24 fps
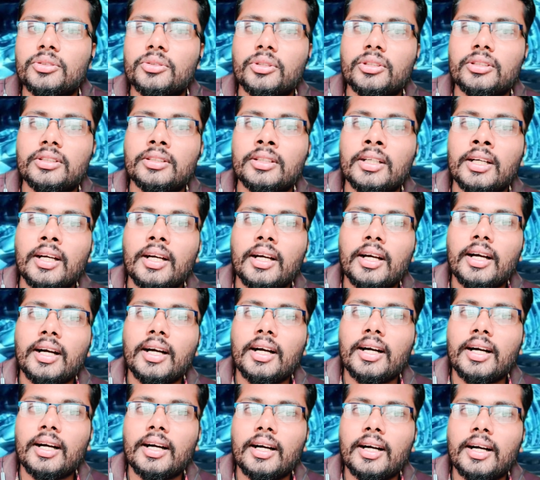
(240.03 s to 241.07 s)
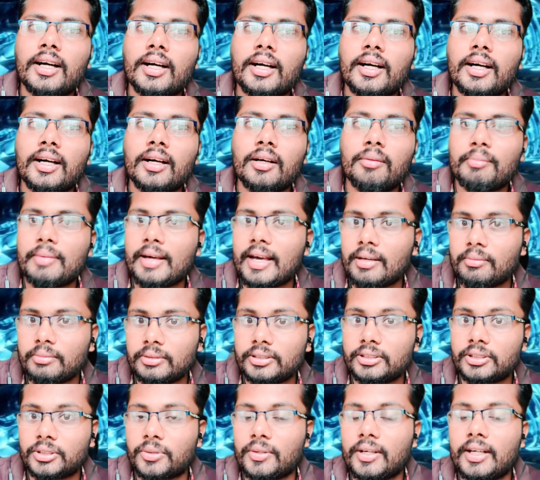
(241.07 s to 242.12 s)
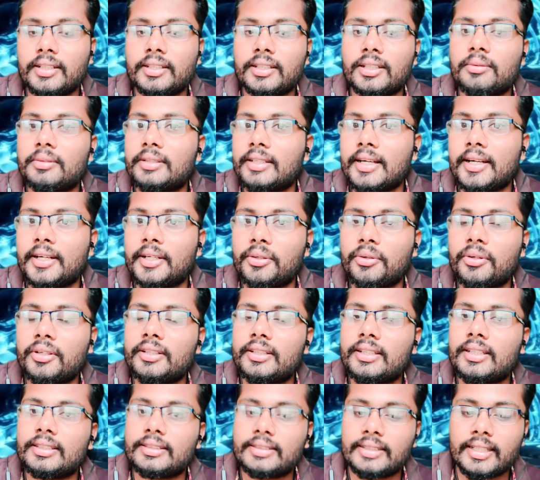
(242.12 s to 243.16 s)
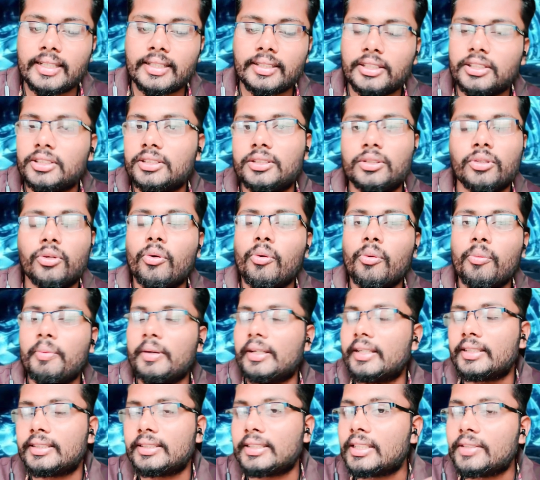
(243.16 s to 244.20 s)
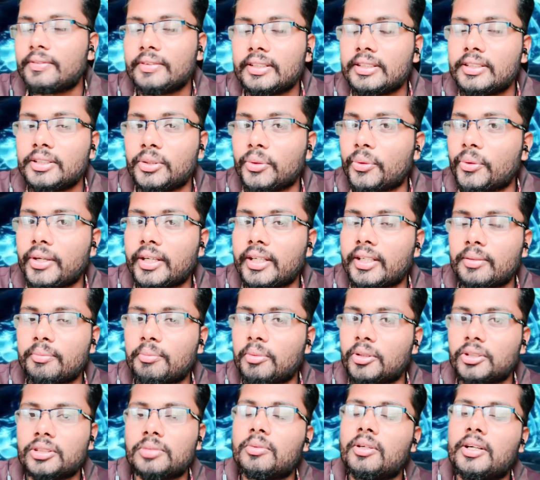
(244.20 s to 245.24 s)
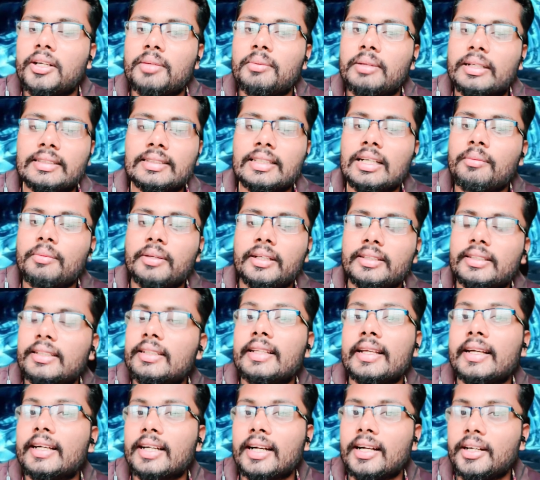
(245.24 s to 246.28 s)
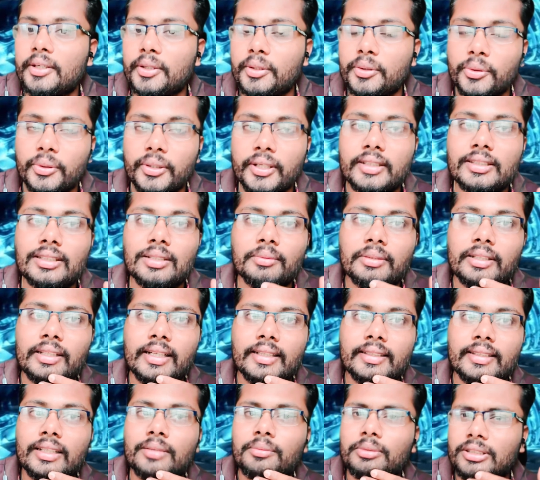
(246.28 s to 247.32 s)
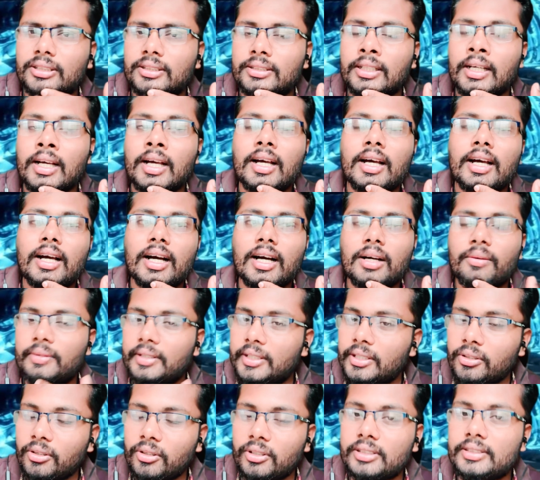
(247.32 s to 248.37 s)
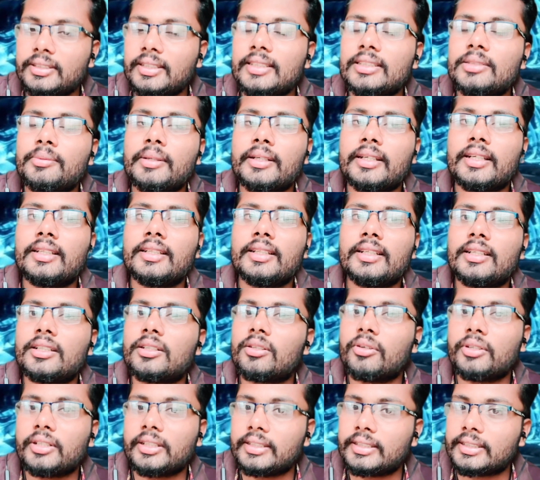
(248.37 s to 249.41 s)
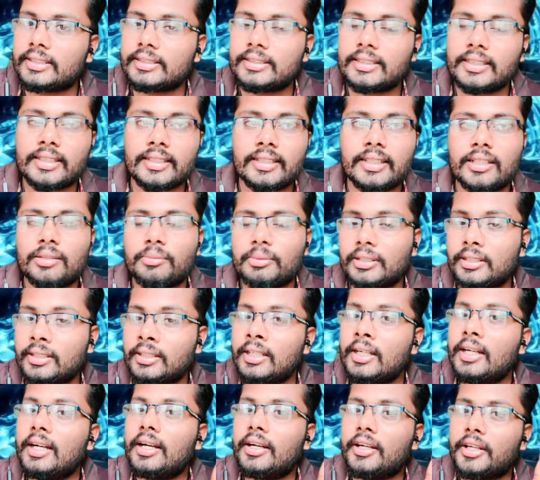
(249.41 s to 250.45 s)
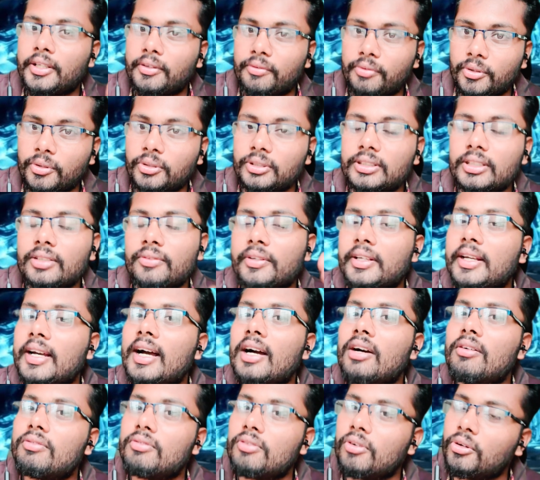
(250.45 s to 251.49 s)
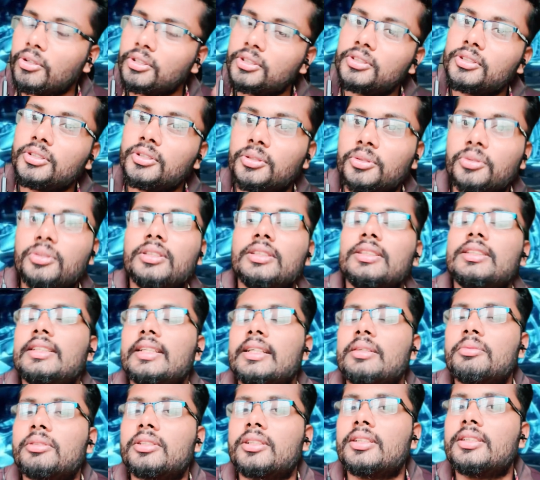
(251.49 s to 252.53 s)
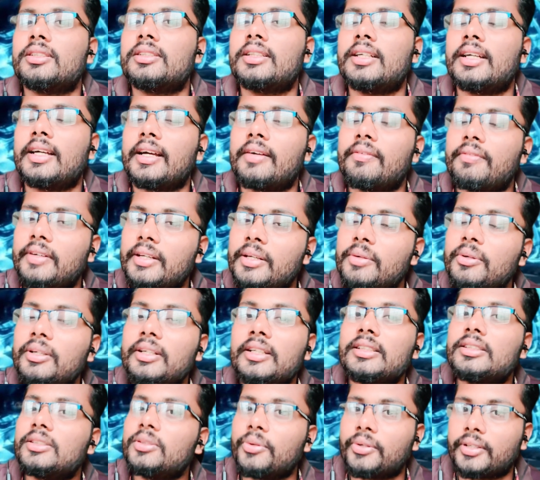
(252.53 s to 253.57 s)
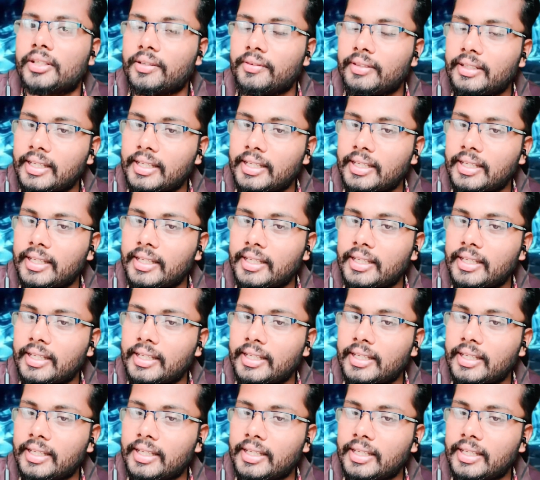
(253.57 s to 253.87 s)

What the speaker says: on ma'am in Trivandrum, they are saying it's so busy with doing postmortem examination, they can't do it, something like that, because very honestly speaking, they are not interested in that. But in future, we have forced to do this thing, because everyone is doing. Even